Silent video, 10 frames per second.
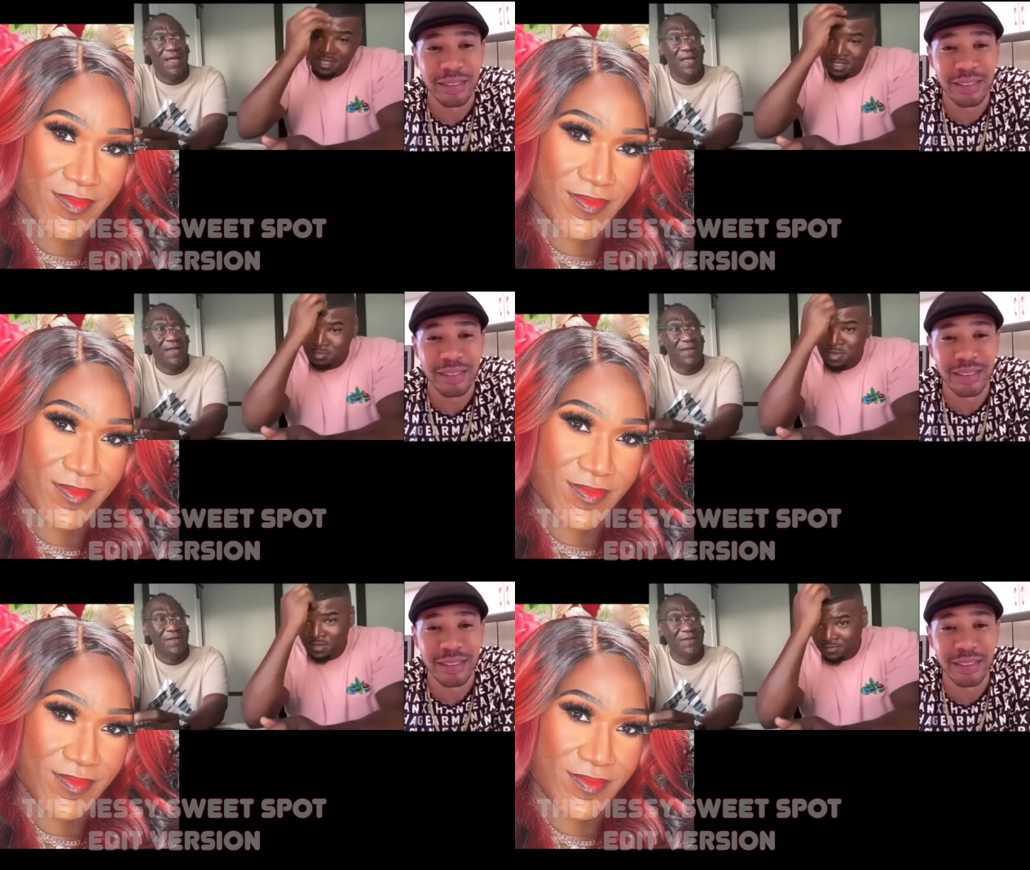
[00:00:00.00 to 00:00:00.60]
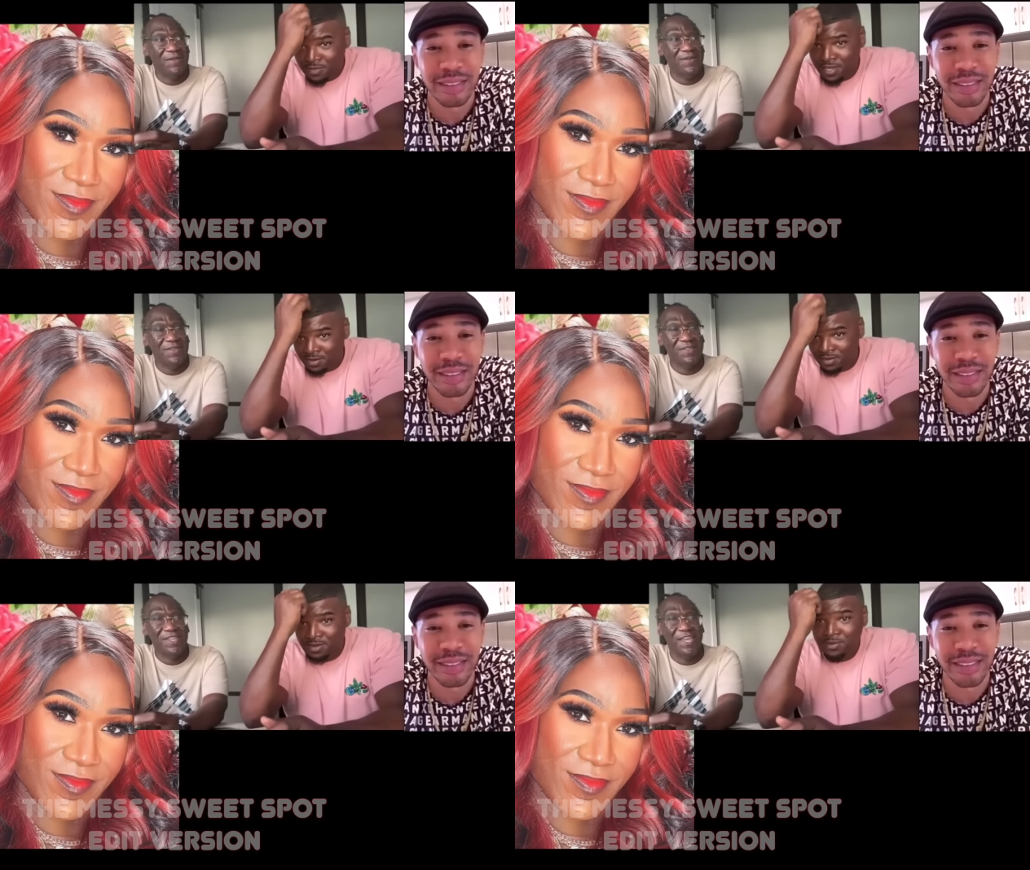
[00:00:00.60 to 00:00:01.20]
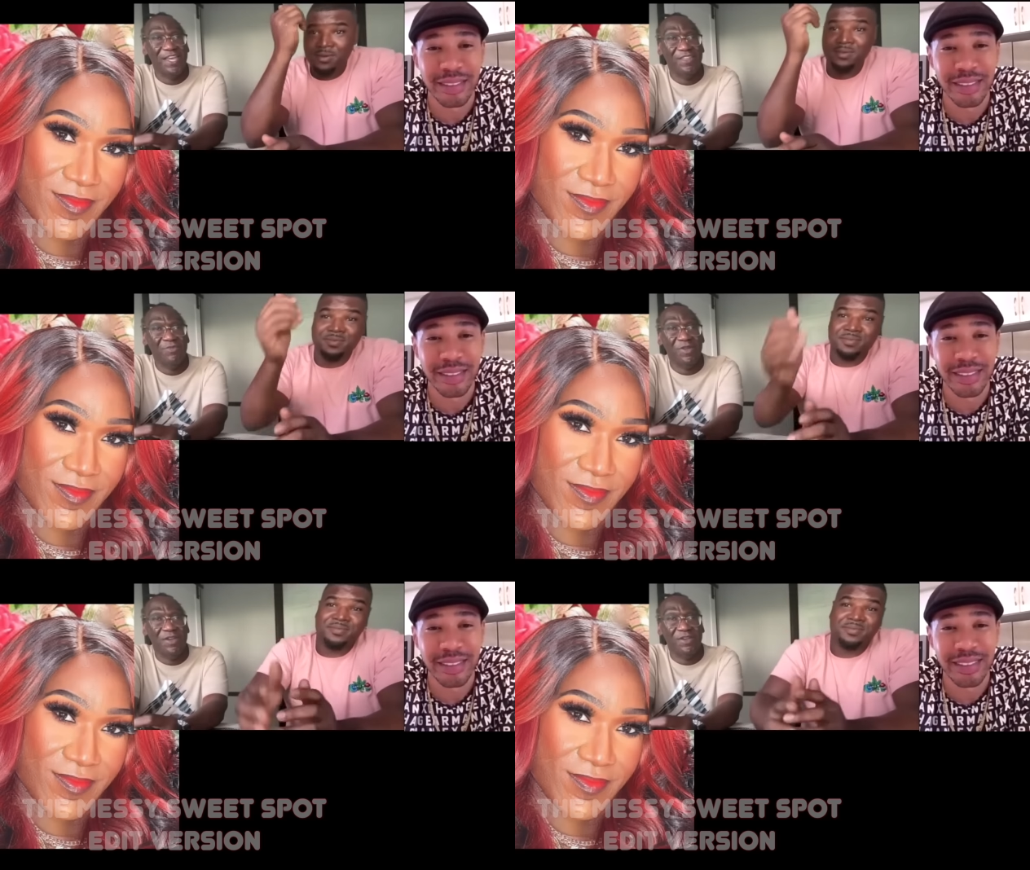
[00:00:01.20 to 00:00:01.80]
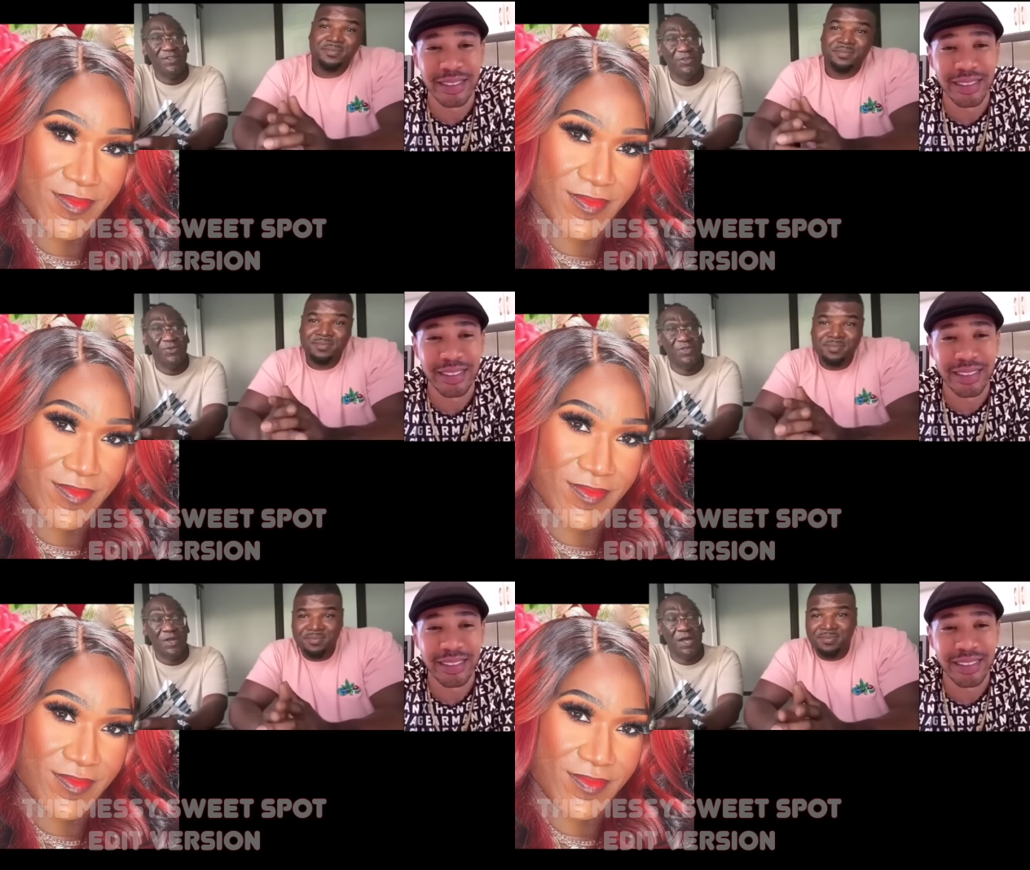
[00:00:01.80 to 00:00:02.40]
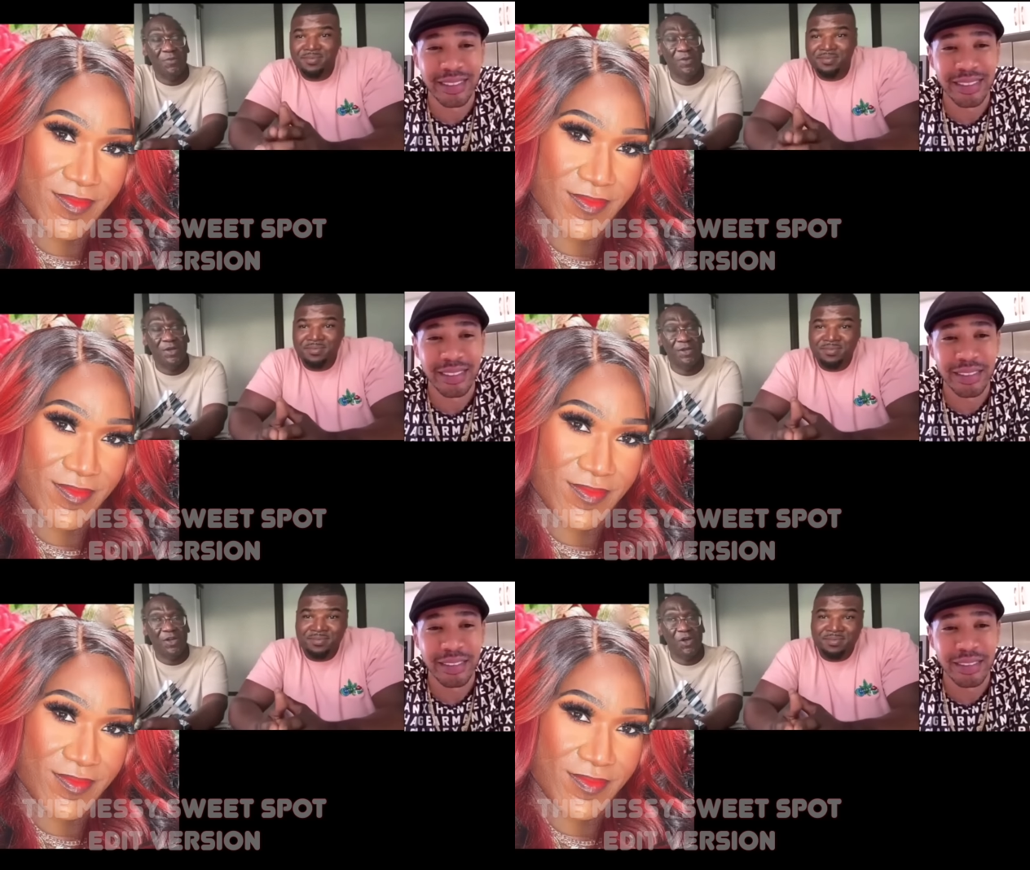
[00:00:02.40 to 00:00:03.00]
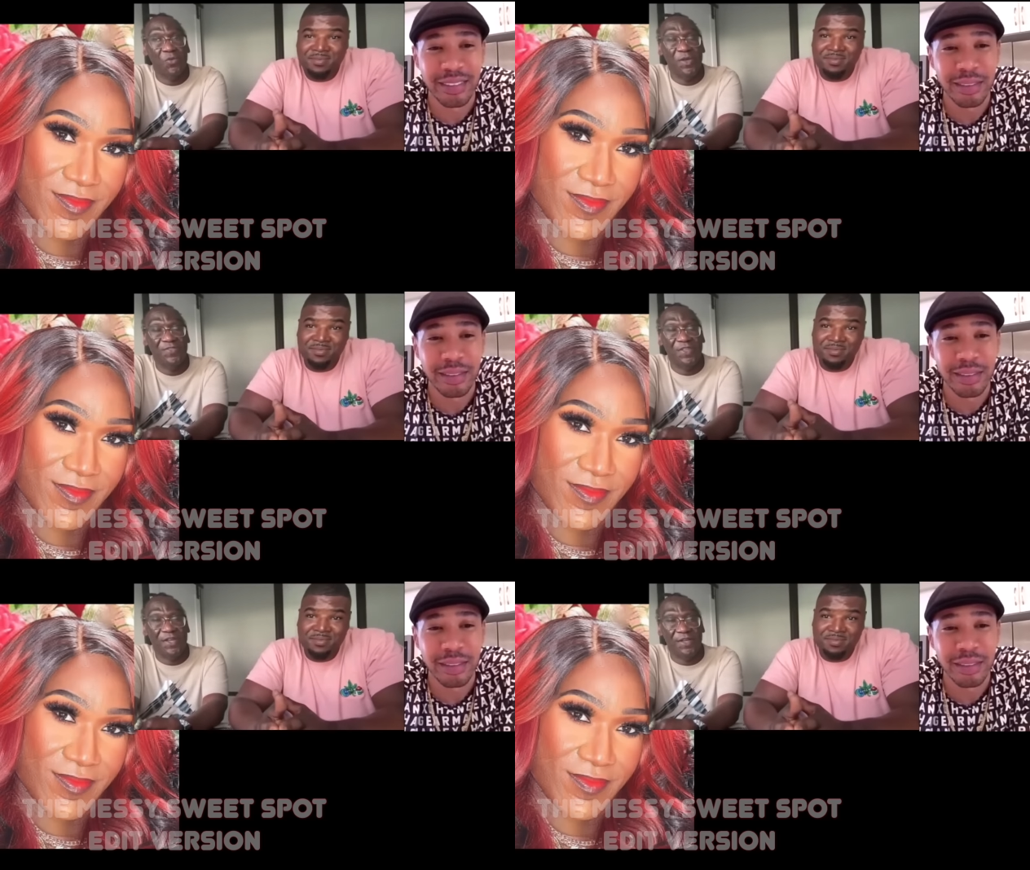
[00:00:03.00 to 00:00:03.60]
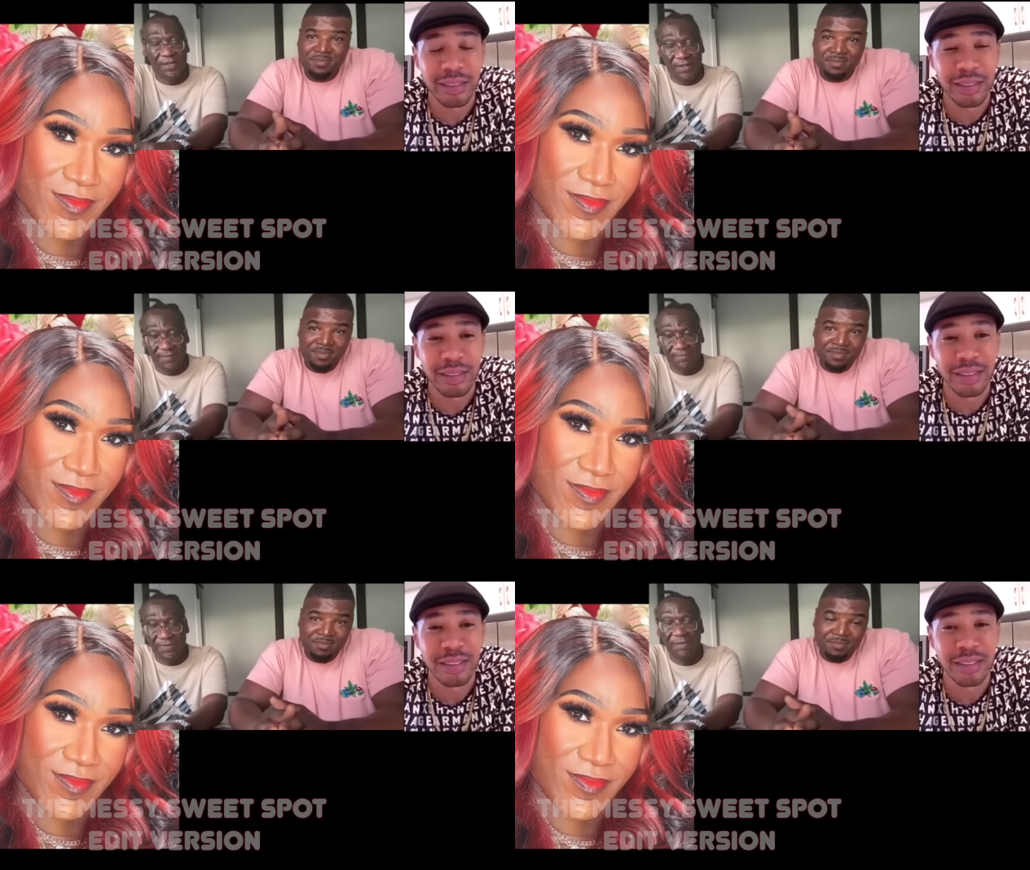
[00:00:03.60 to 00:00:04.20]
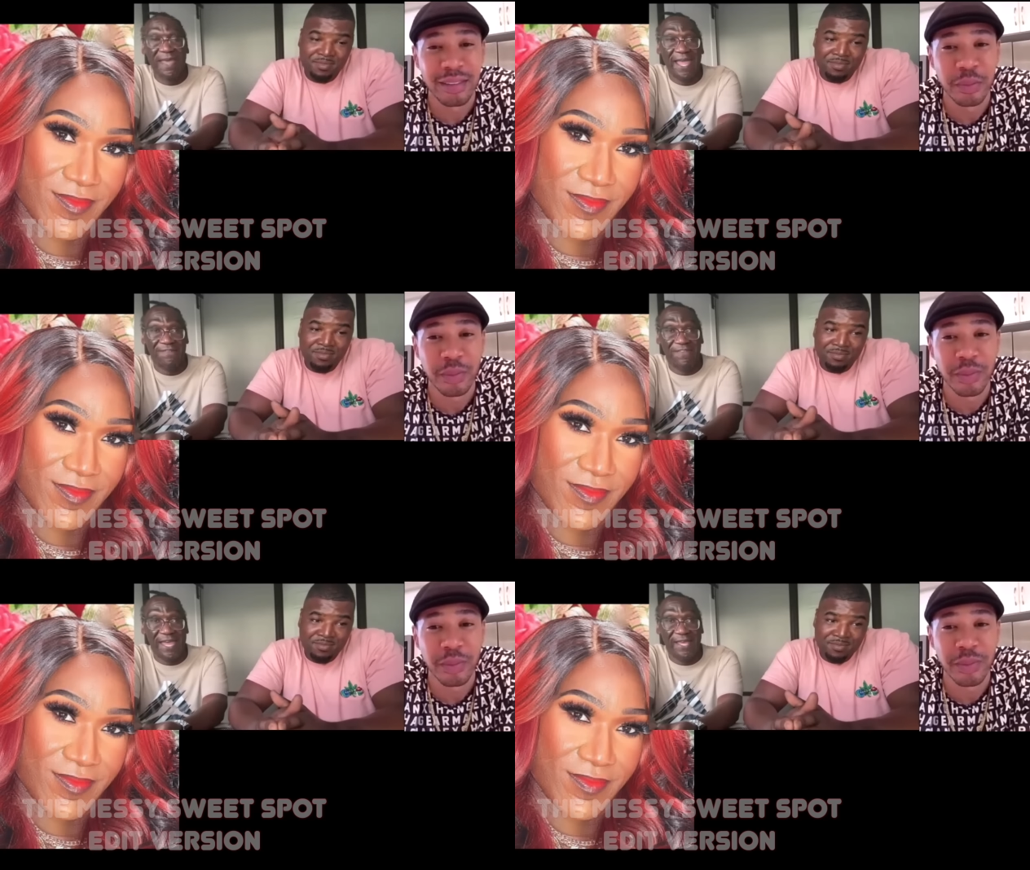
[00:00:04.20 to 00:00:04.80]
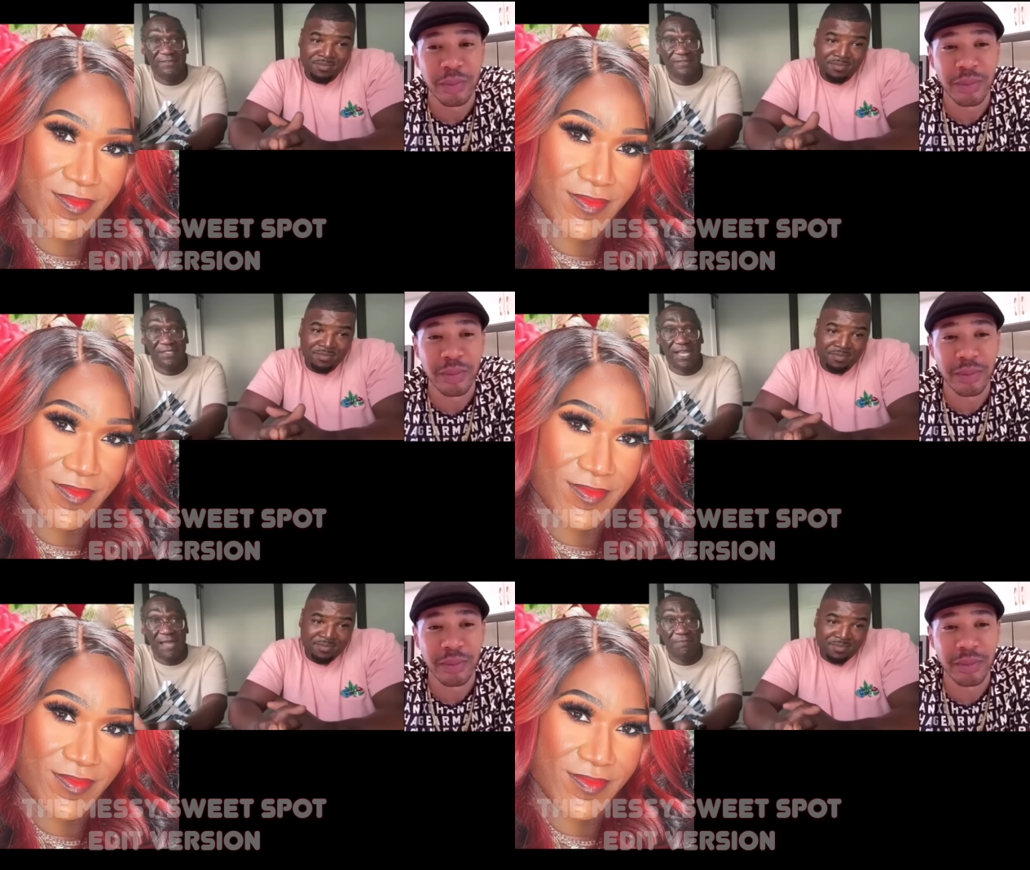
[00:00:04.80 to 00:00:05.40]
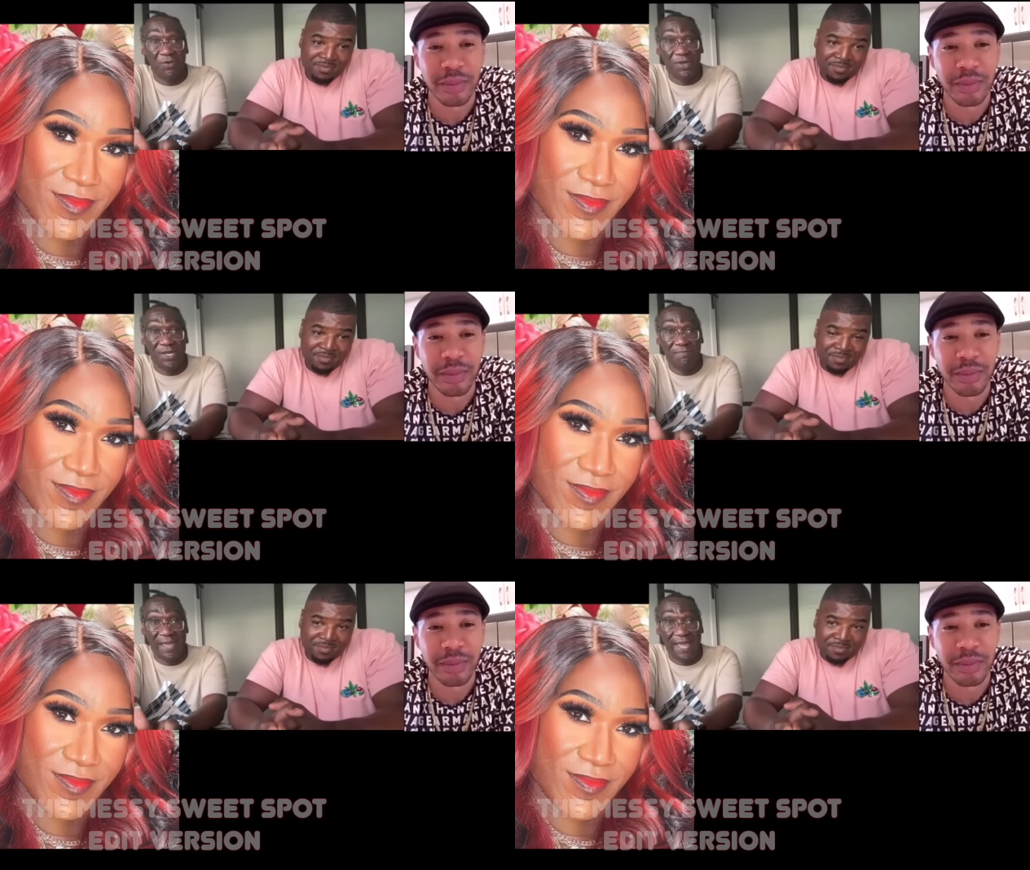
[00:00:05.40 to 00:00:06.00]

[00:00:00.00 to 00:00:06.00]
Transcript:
Speaker 1: get the back fat.
Speaker 2: Go. Yes, we're gonna do the uh, we're gonna go with the um the back fat, lipo in the